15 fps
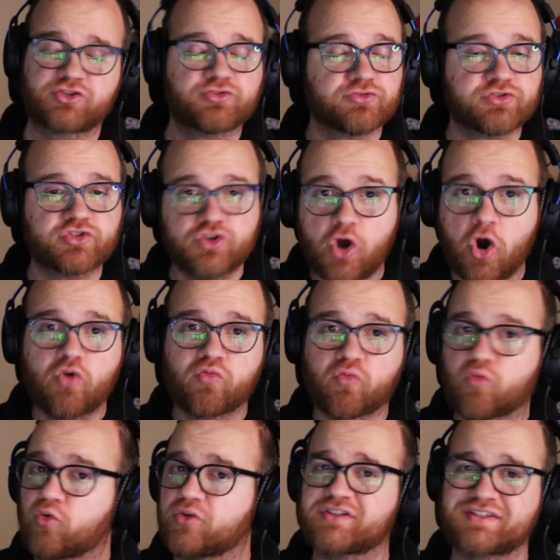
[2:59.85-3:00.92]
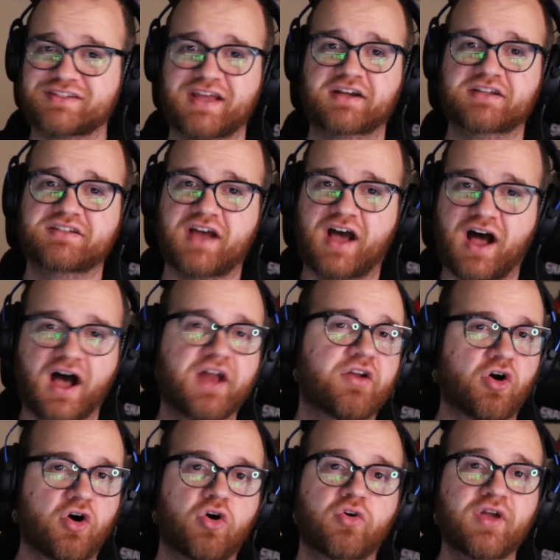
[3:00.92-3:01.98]
There's no rules text on
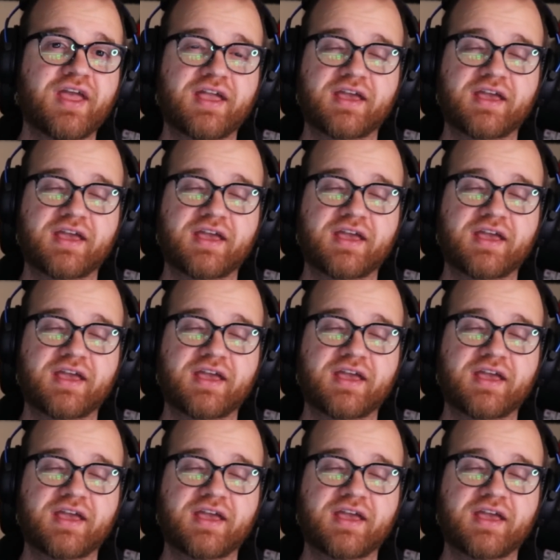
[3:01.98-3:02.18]
Hulk.